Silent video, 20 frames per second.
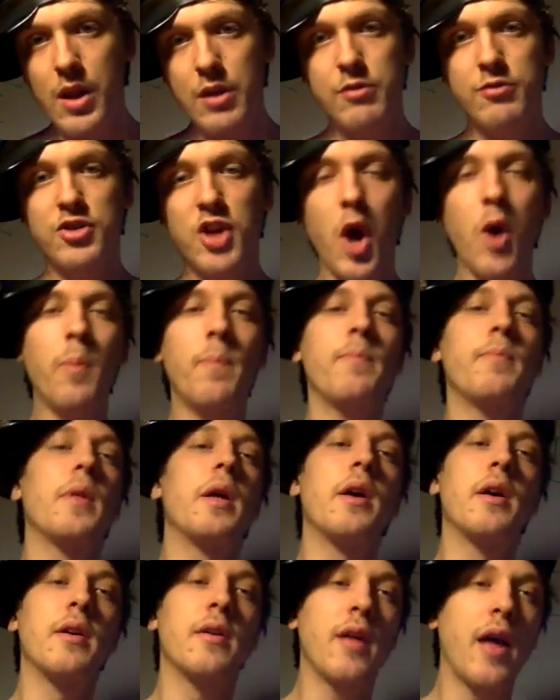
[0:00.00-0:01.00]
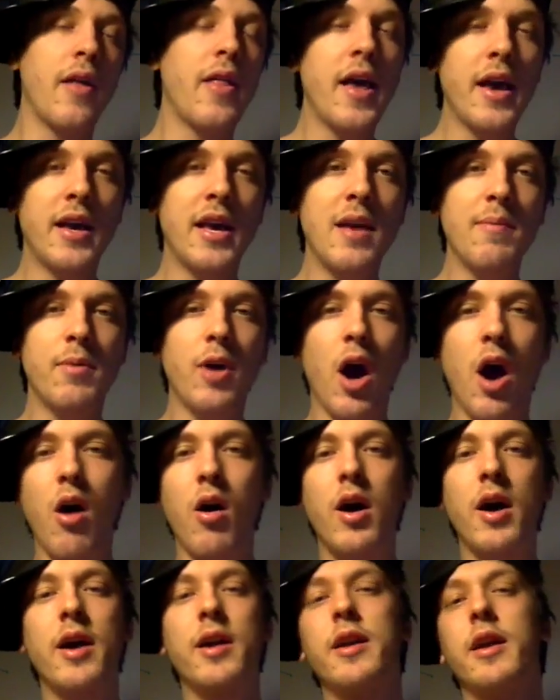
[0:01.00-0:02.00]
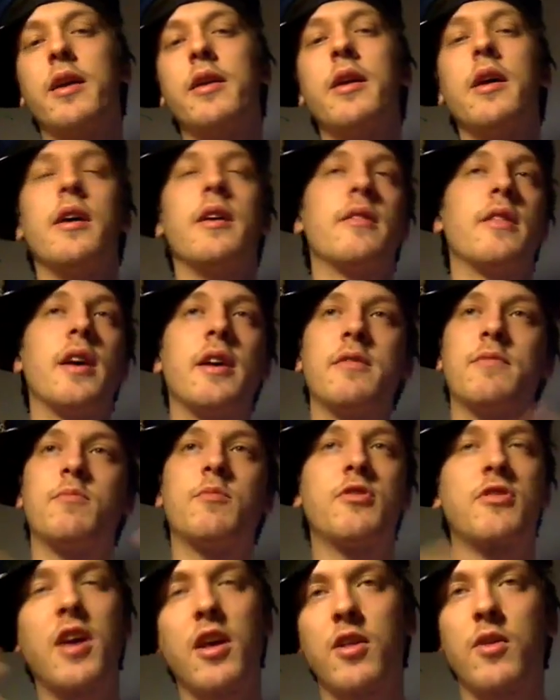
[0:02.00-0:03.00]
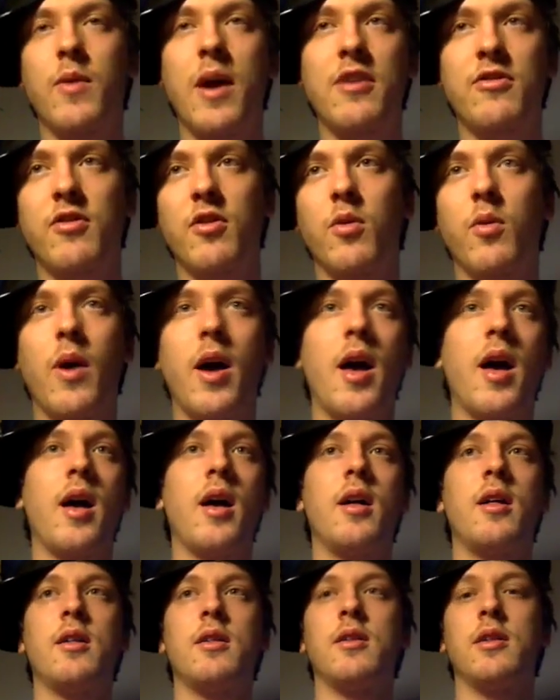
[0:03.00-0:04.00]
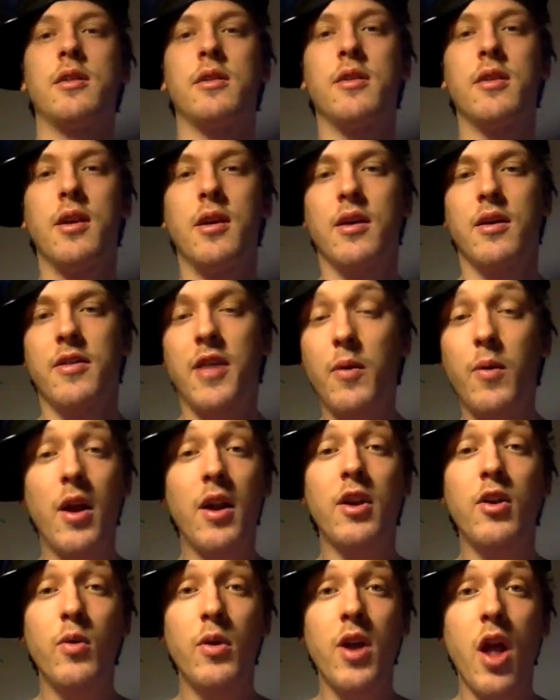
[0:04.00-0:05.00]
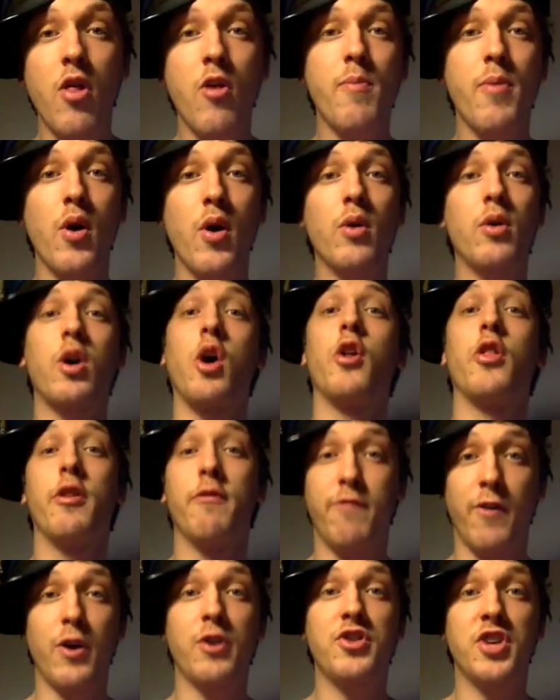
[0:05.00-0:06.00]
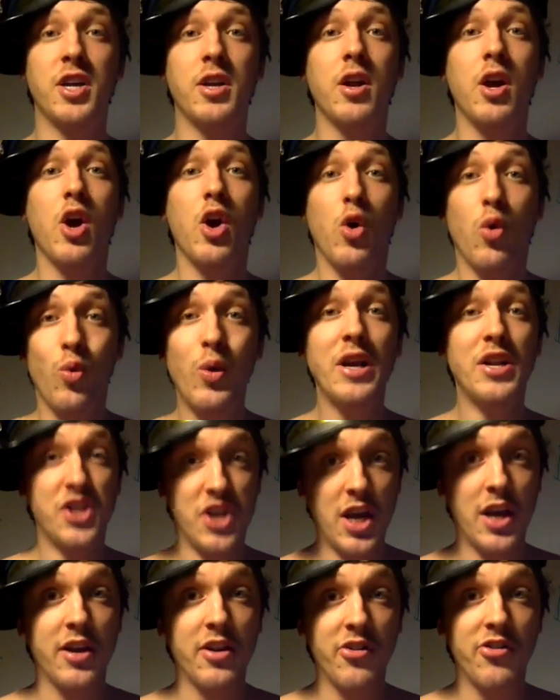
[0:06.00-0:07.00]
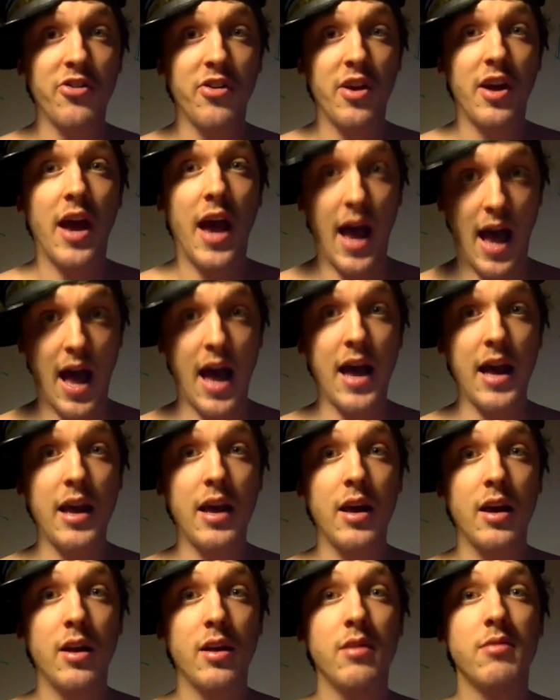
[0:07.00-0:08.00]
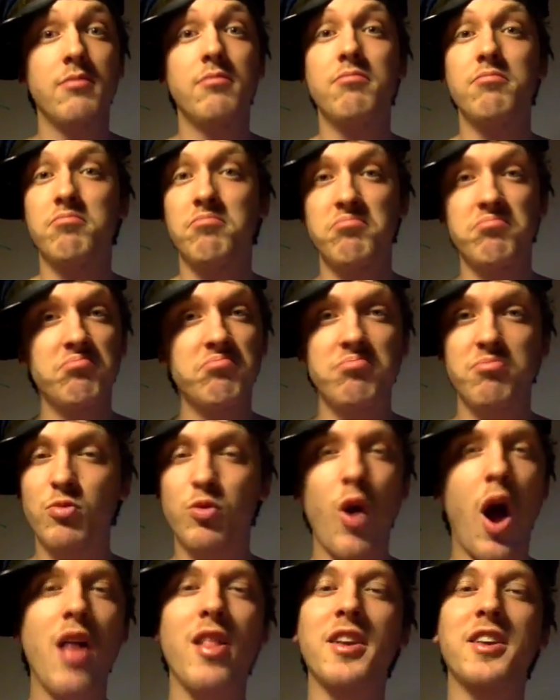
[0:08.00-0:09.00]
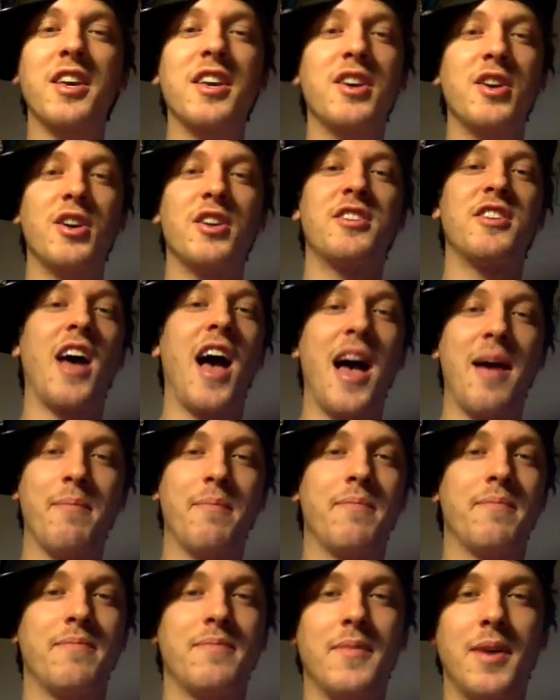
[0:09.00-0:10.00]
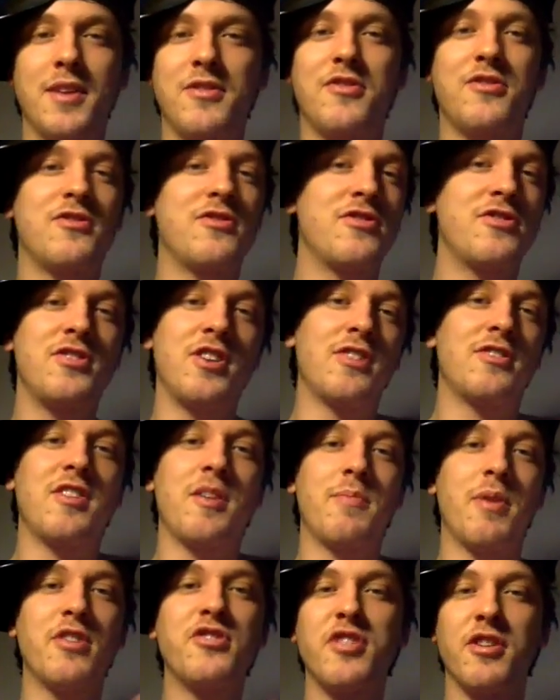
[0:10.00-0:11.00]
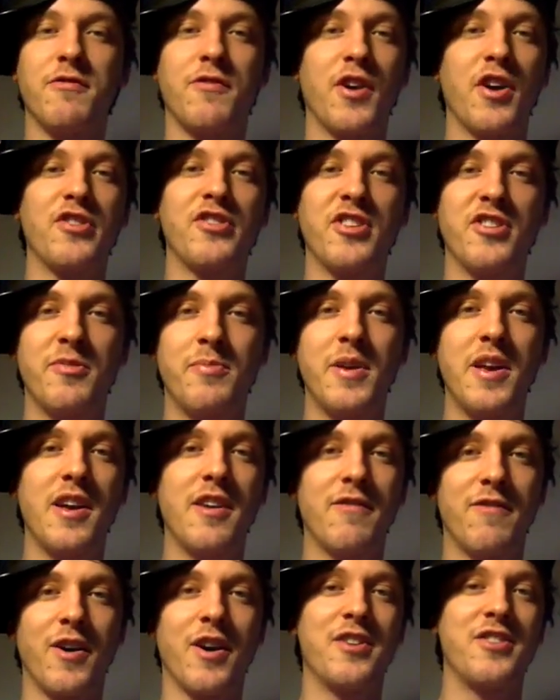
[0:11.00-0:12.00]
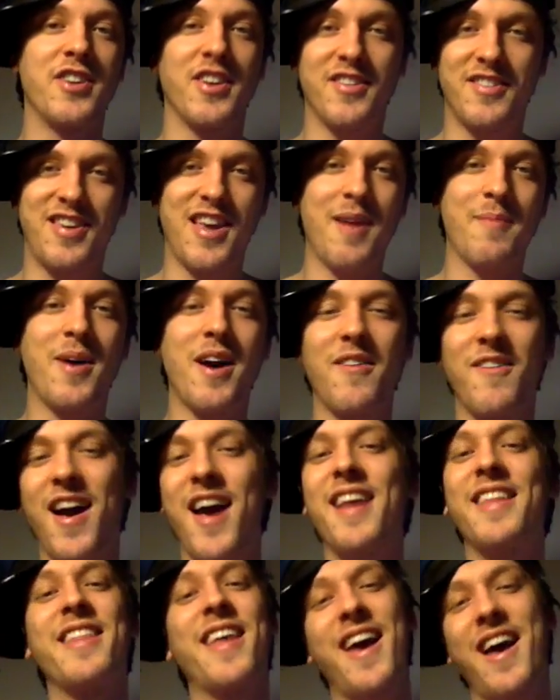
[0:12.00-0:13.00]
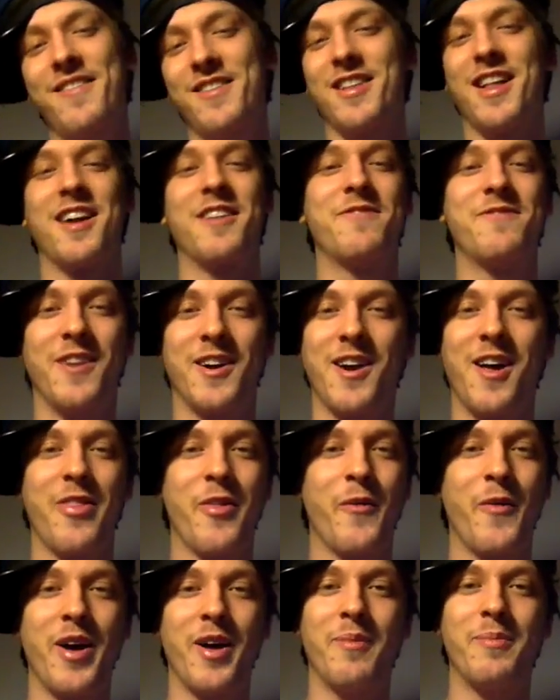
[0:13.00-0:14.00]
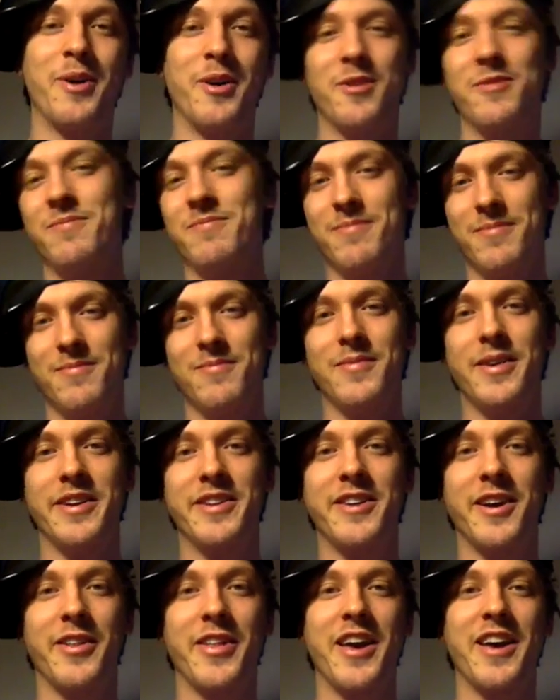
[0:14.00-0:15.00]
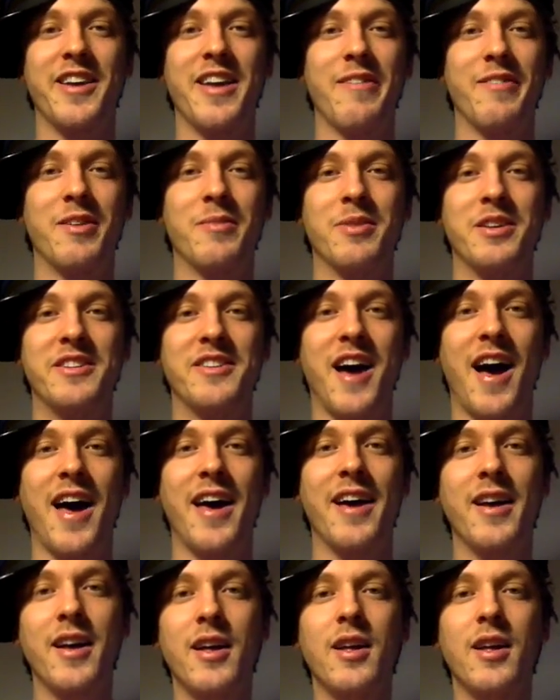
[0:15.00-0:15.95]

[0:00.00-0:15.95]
So then they keep going, and they skin the rest of the whale, and they run into another boat called the Virgin, which is a rollicking good time. It's just a bunch of virgins being virgins, am I right? They have a lot of fun on the whaleboat until they inevitably die.